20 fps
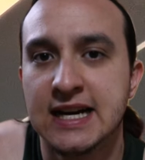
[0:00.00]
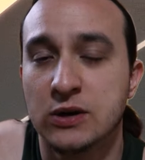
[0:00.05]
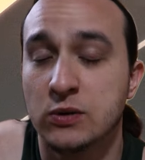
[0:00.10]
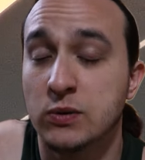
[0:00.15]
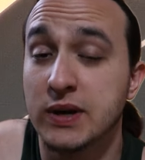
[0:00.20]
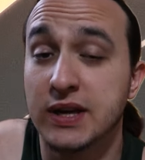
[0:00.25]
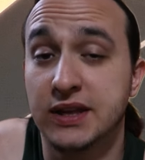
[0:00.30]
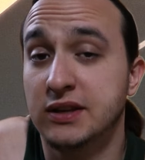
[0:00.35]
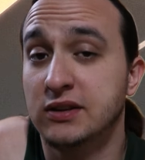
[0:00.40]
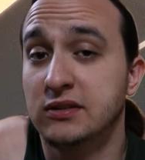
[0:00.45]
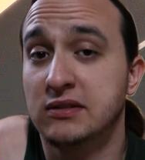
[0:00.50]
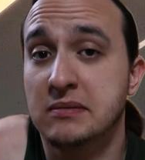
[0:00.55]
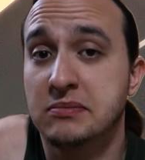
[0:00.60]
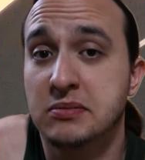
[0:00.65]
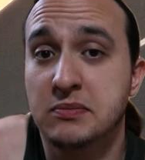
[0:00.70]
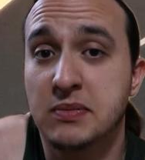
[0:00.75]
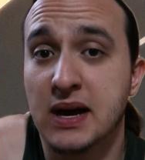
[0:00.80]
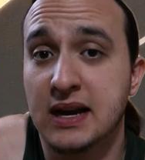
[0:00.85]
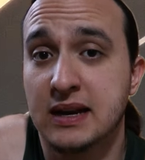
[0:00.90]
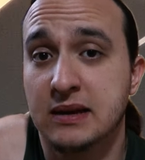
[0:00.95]
with your
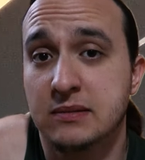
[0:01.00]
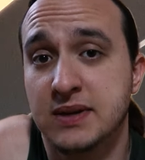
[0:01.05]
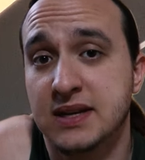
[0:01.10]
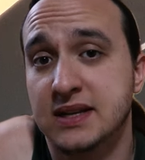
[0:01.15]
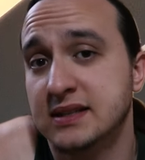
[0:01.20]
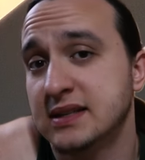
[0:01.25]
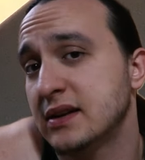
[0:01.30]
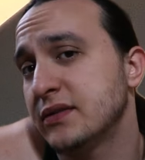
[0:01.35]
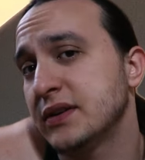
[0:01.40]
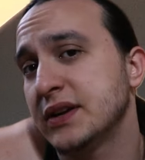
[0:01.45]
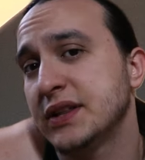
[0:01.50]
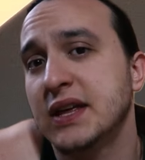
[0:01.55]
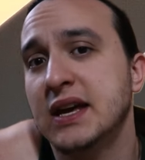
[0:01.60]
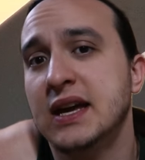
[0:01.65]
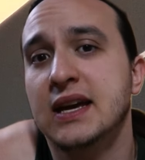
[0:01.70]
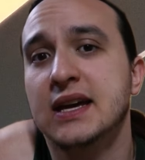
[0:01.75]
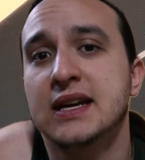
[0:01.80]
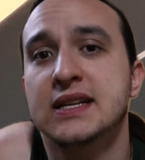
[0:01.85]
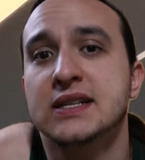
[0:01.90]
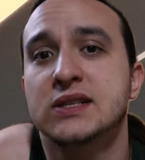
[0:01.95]
upper body, because
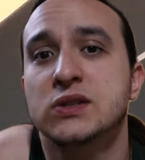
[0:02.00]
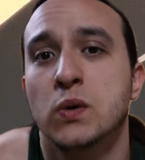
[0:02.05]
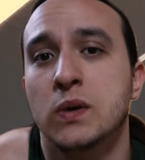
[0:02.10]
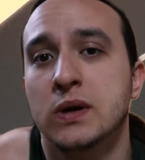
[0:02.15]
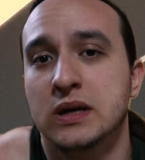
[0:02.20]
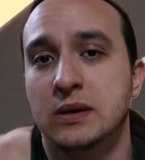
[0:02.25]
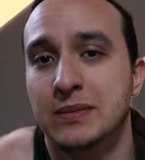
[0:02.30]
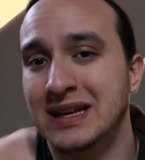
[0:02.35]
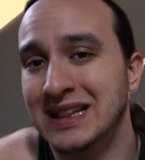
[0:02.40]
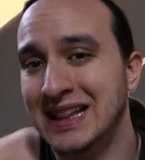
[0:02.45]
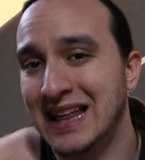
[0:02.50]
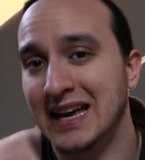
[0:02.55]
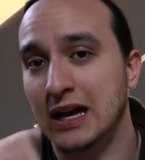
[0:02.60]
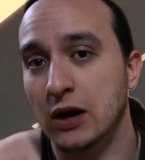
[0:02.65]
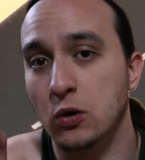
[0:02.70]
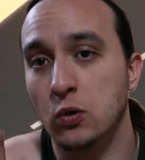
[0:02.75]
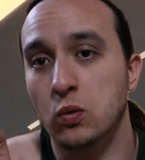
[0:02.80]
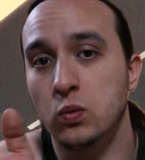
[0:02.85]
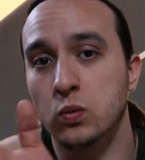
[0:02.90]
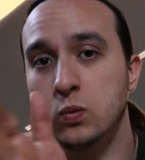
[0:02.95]
everything is going to be like
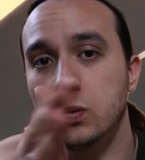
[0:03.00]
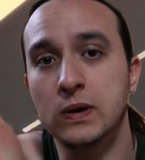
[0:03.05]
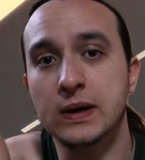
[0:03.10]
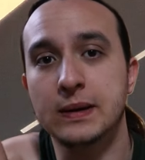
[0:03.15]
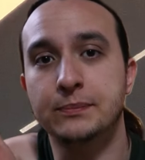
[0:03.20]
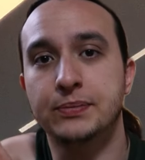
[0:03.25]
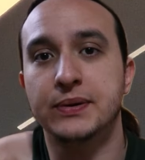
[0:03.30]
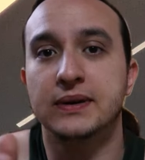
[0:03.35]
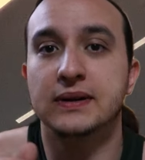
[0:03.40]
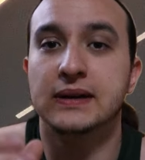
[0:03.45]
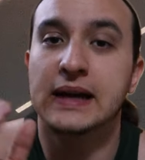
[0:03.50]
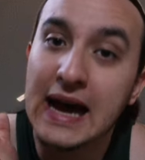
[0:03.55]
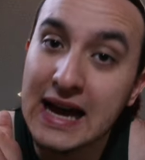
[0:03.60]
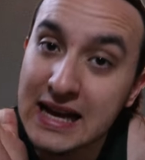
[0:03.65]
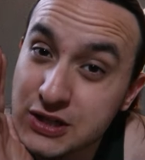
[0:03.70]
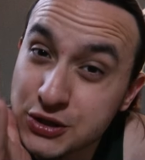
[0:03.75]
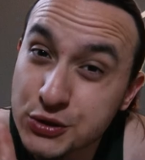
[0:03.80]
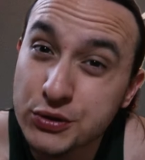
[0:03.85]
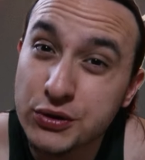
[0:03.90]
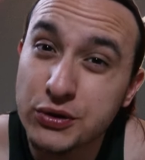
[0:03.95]
a whip as you